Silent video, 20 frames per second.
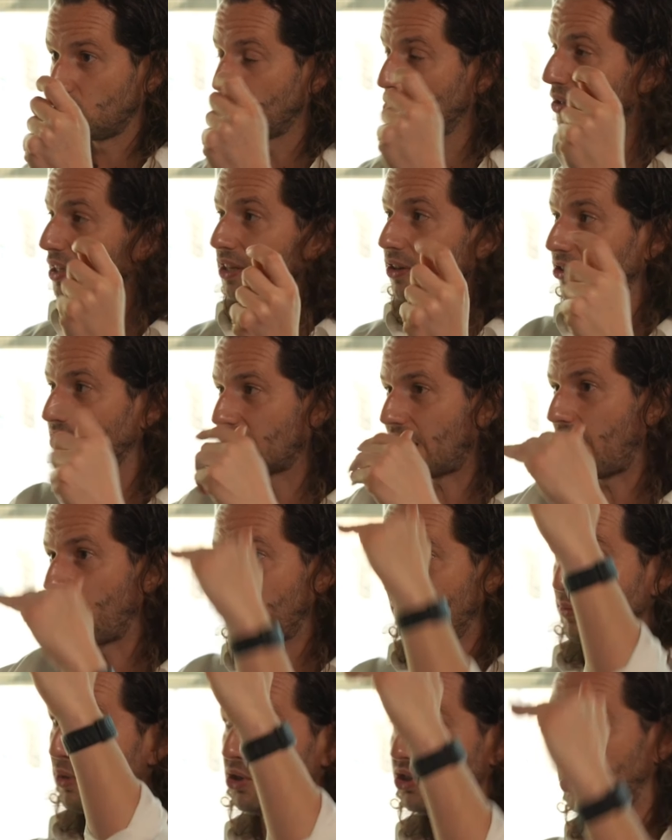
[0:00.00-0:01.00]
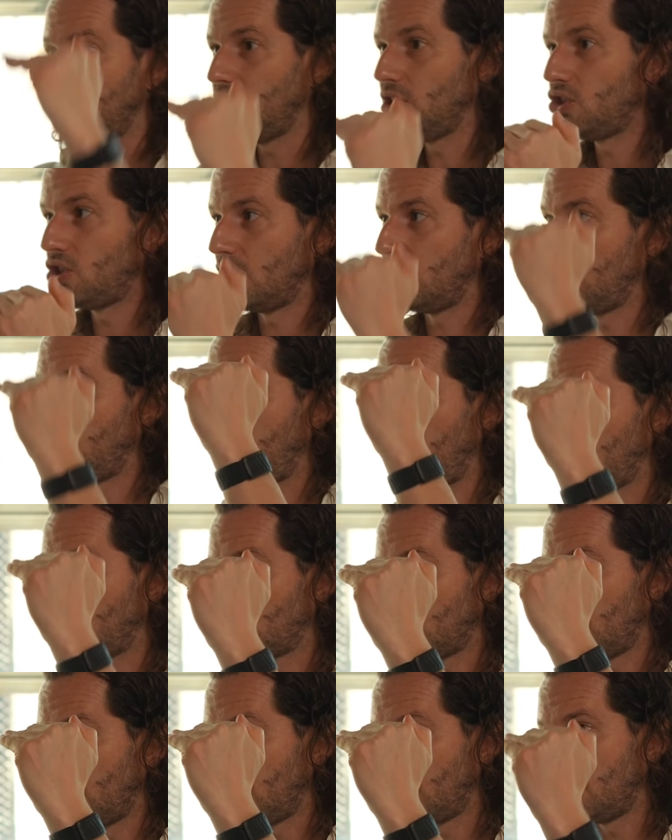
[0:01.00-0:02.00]
didn't have
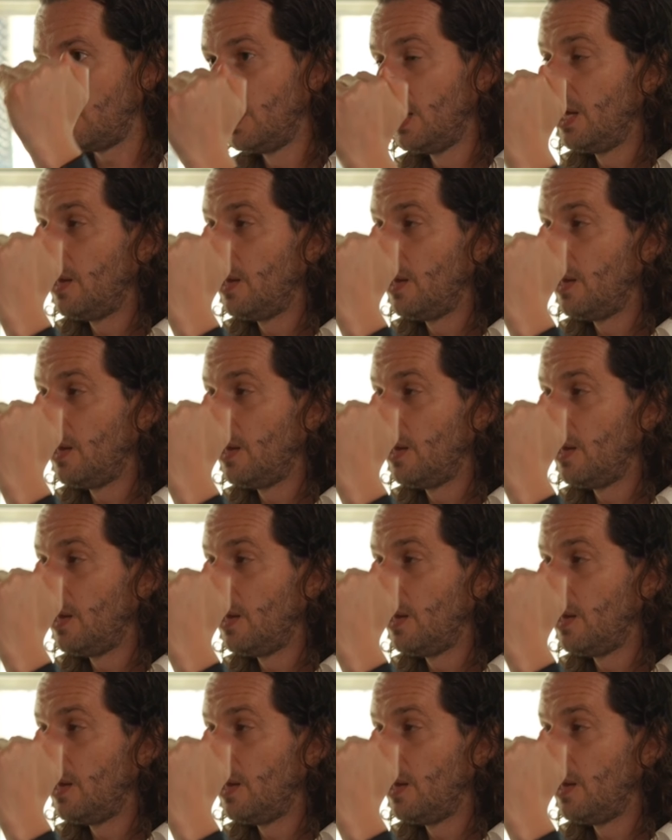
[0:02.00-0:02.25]
multi-generation.